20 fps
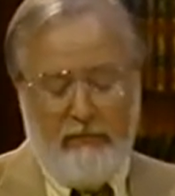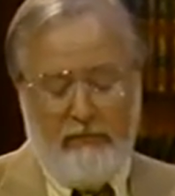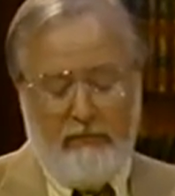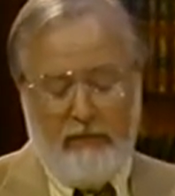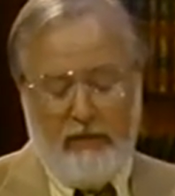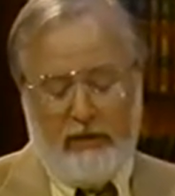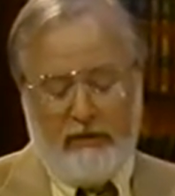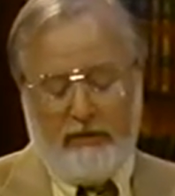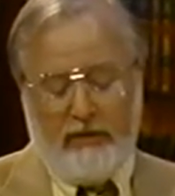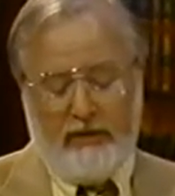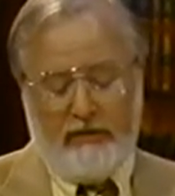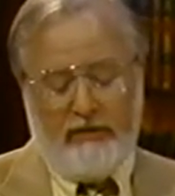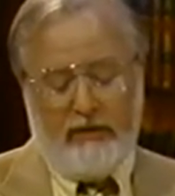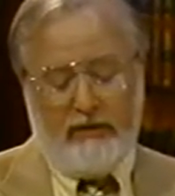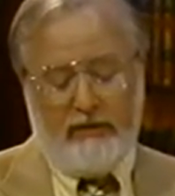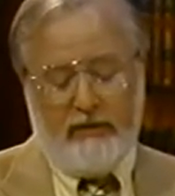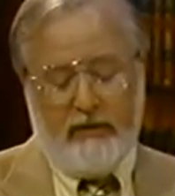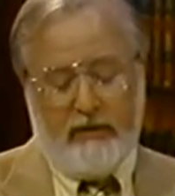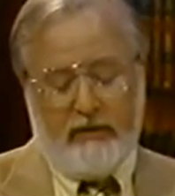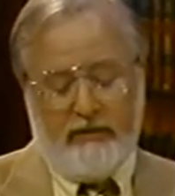
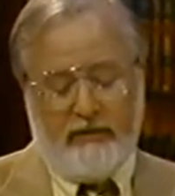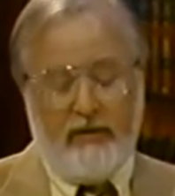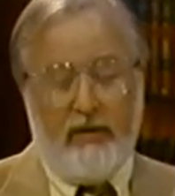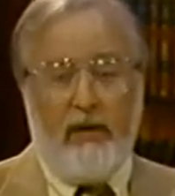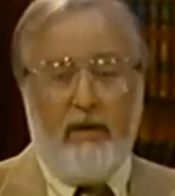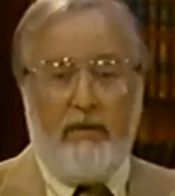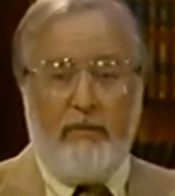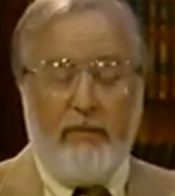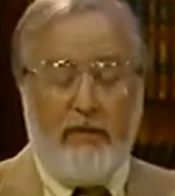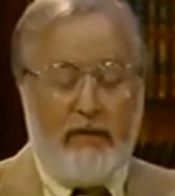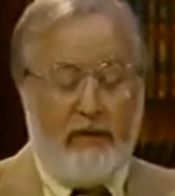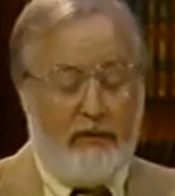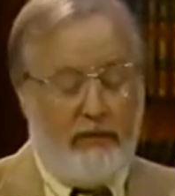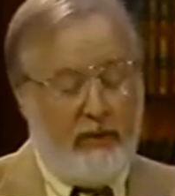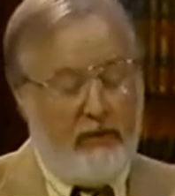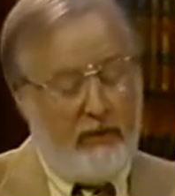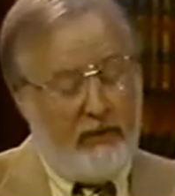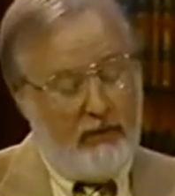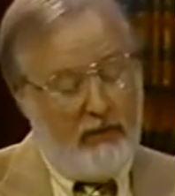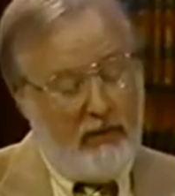multi-technology automated
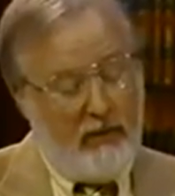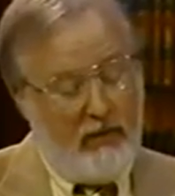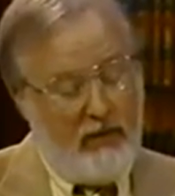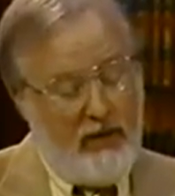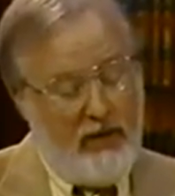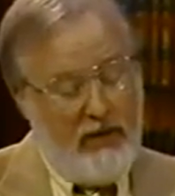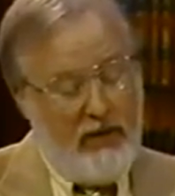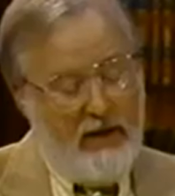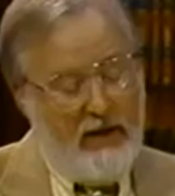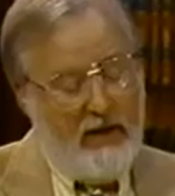reader card,